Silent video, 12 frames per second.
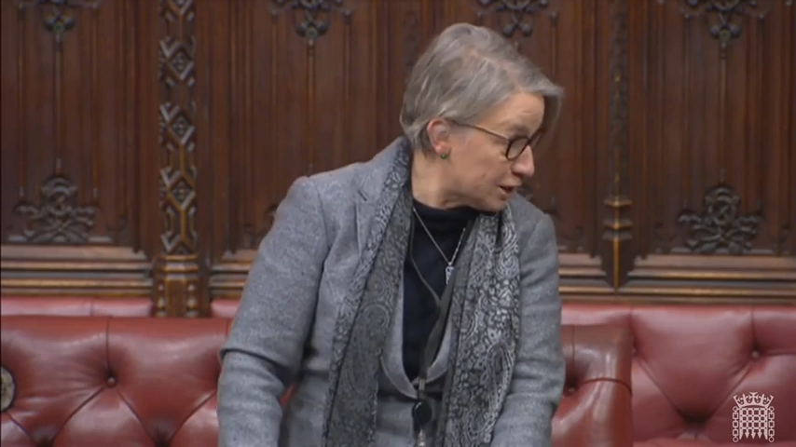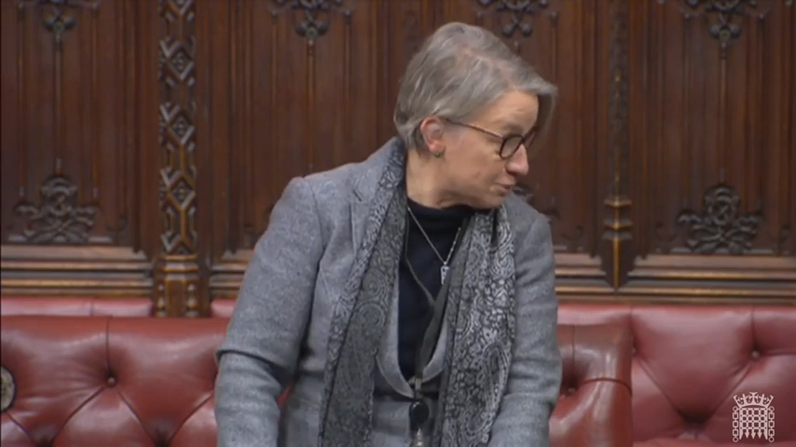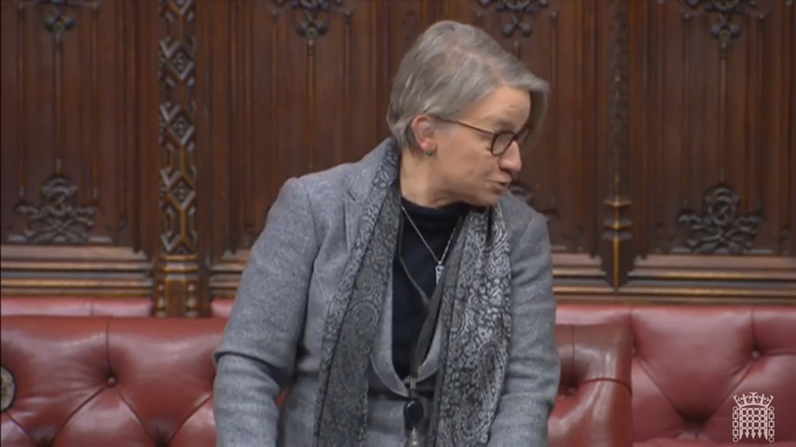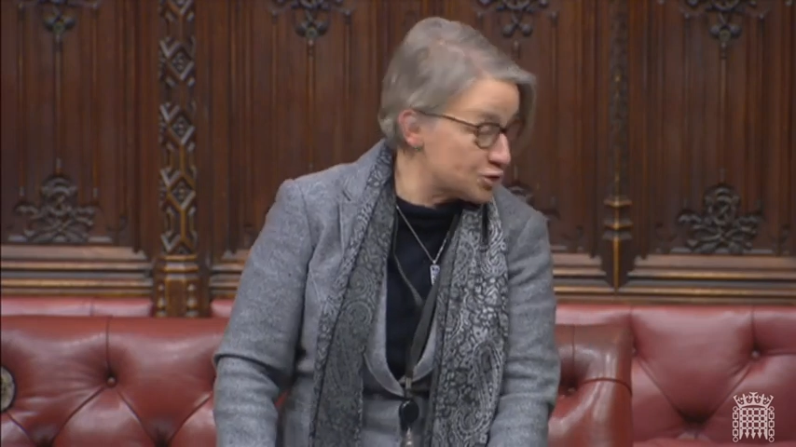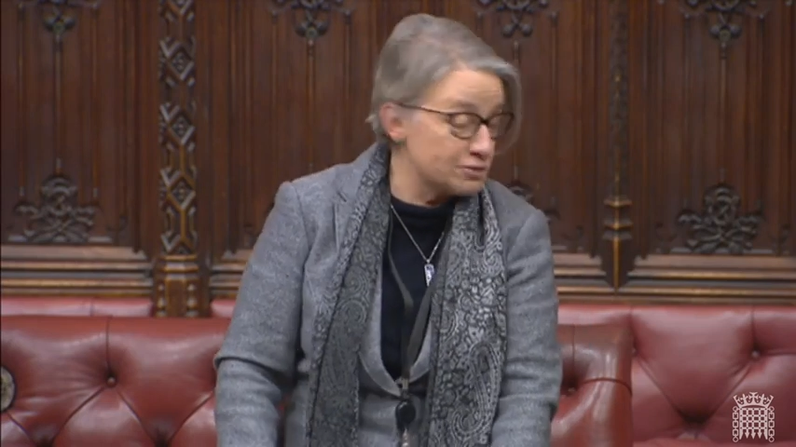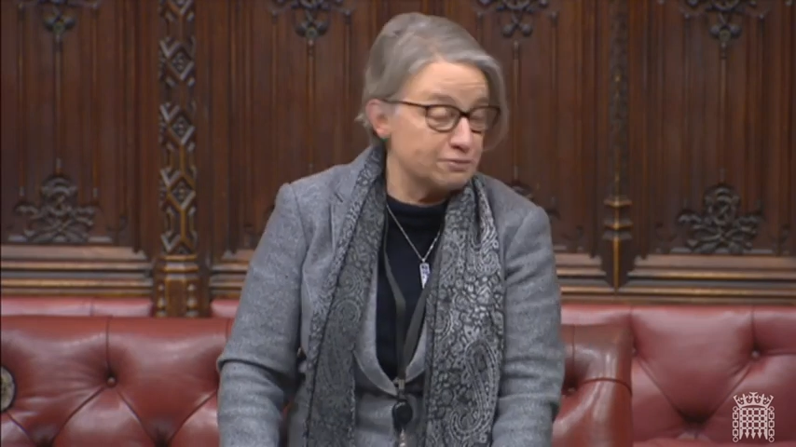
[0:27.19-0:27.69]

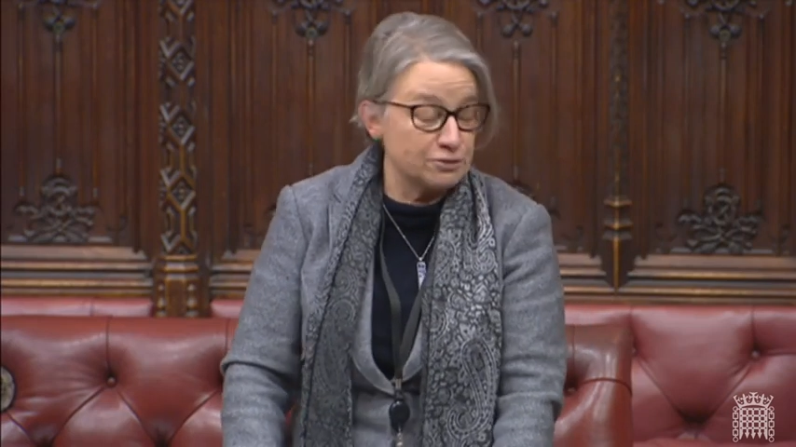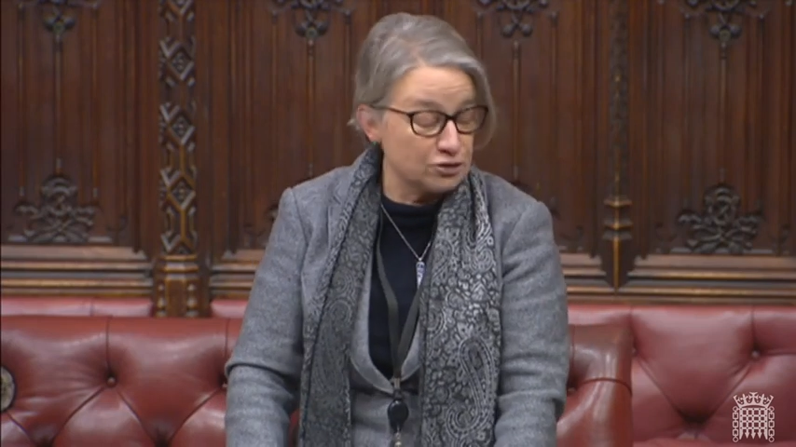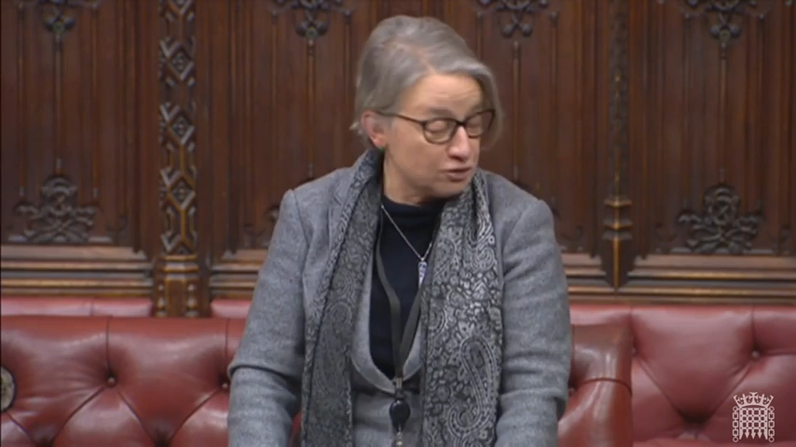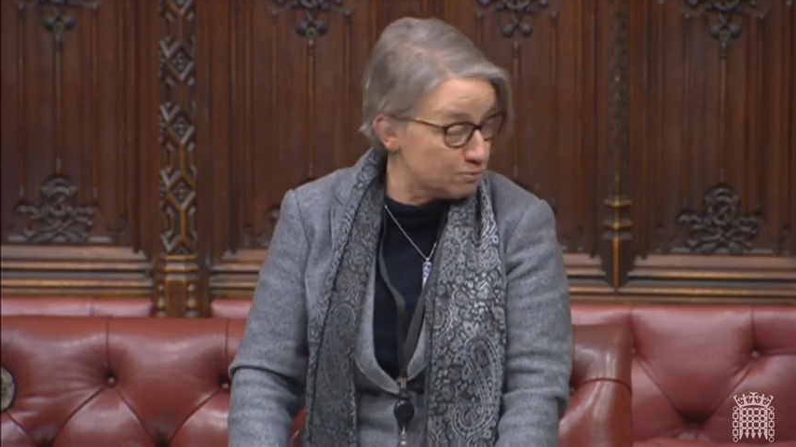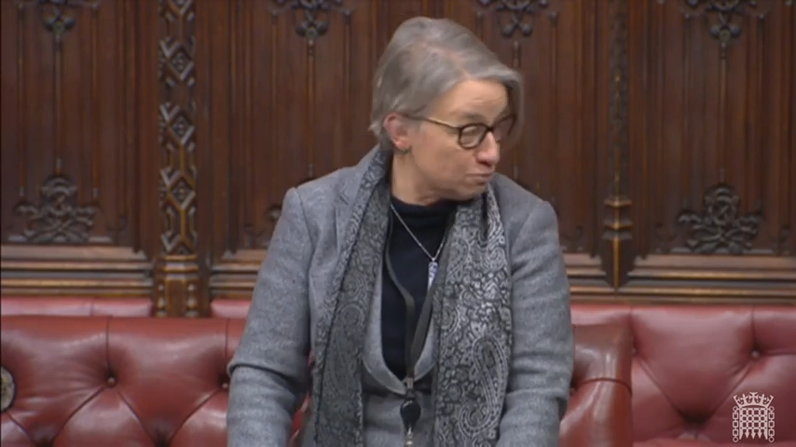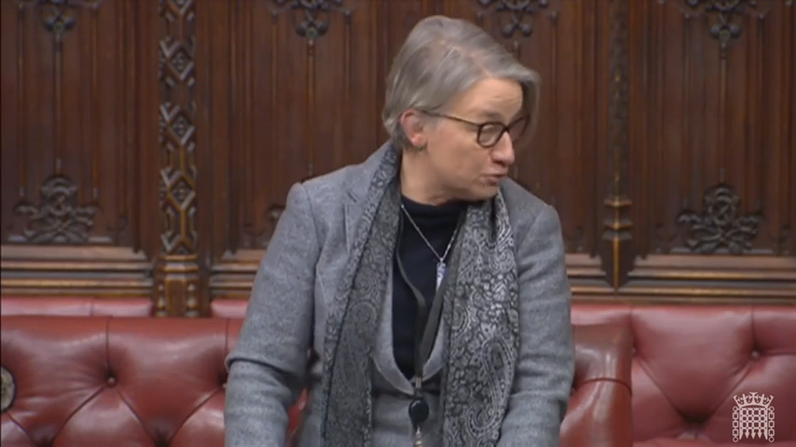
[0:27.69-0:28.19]
perhaps
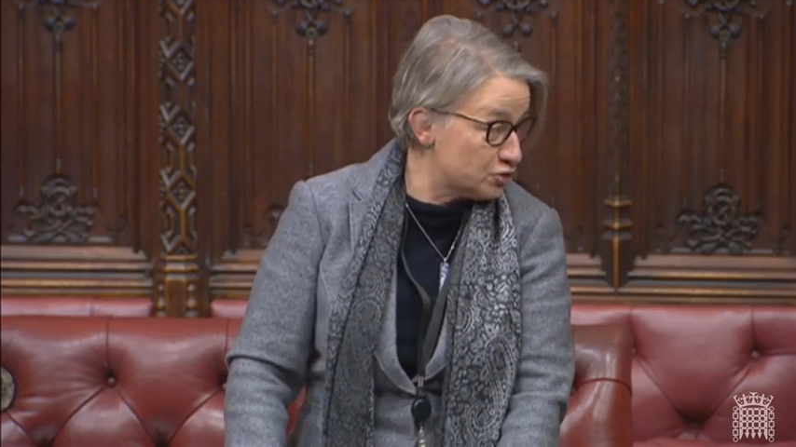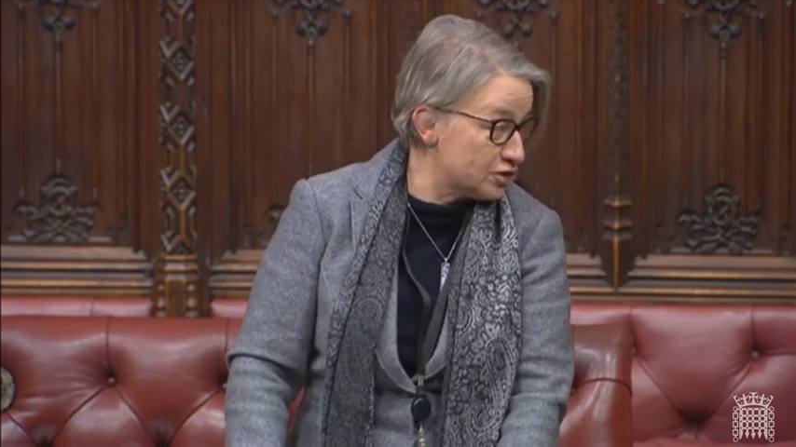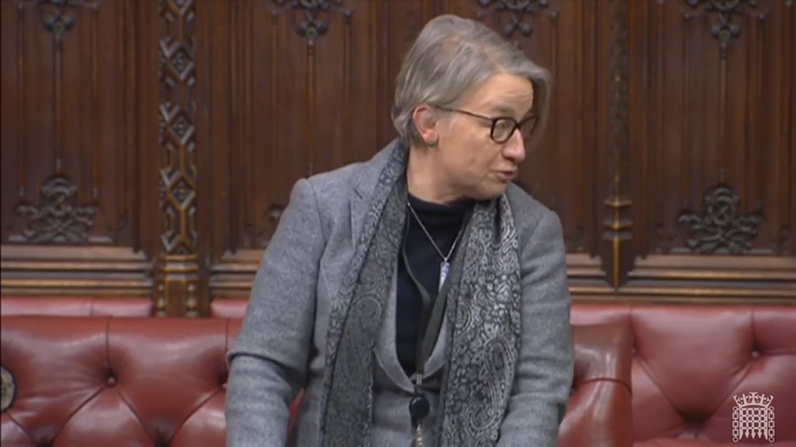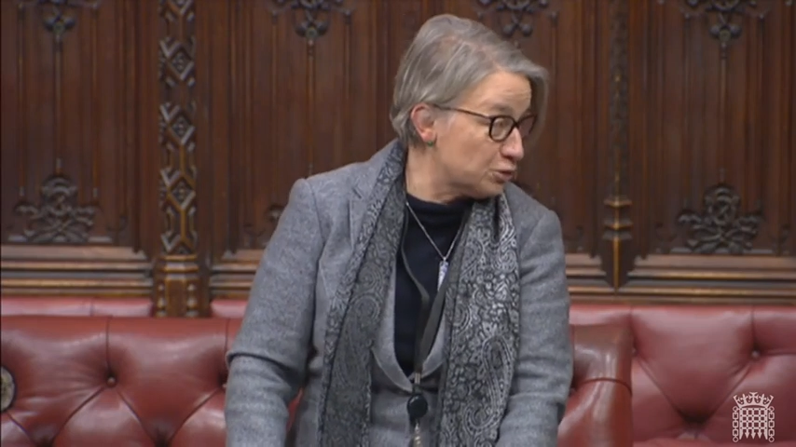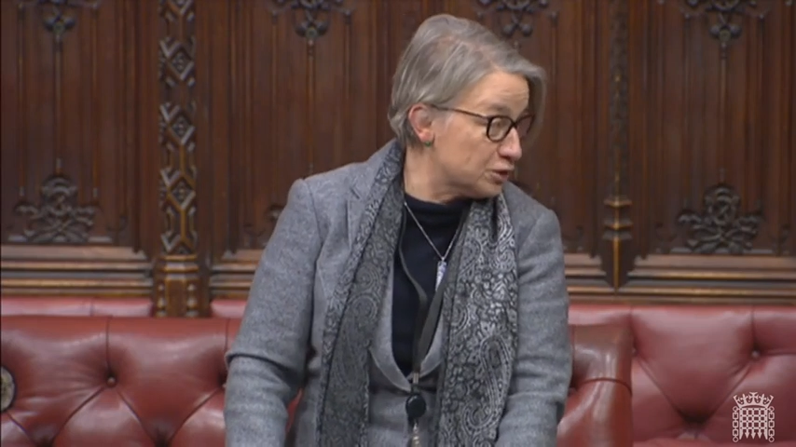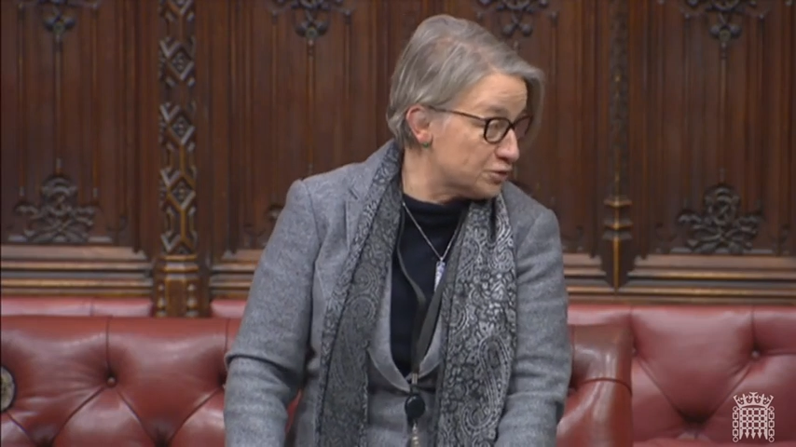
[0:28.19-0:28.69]

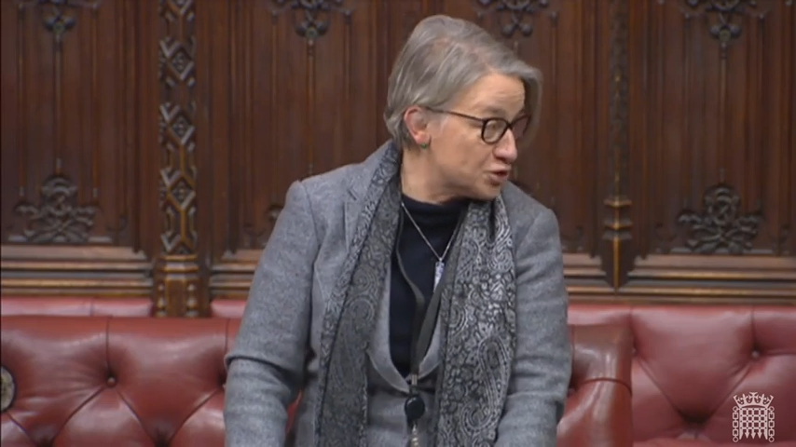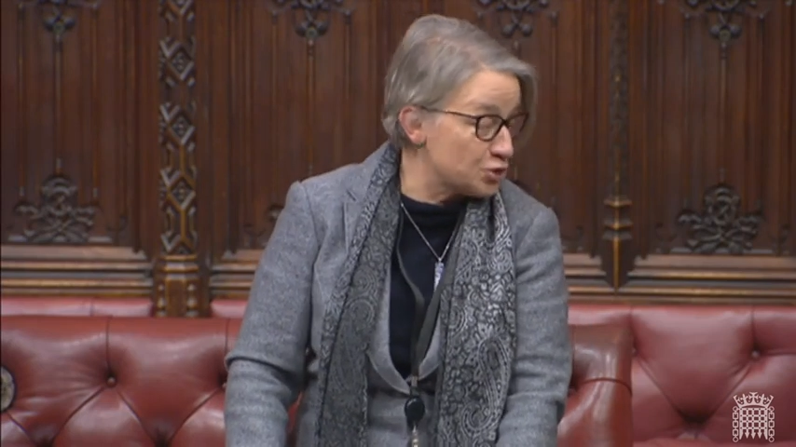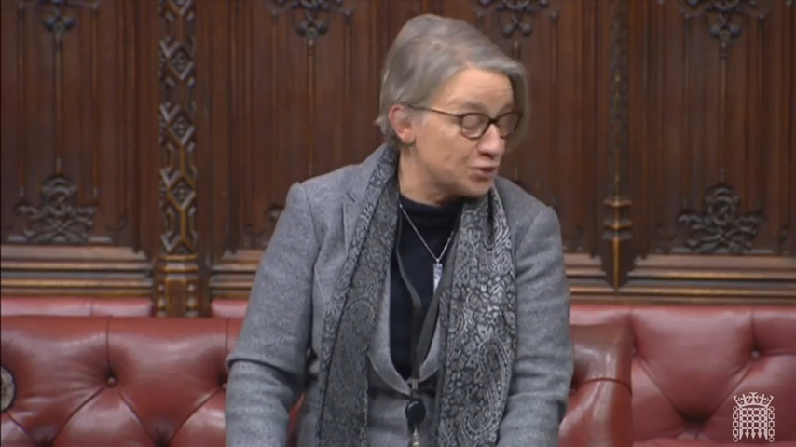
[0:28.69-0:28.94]
several of us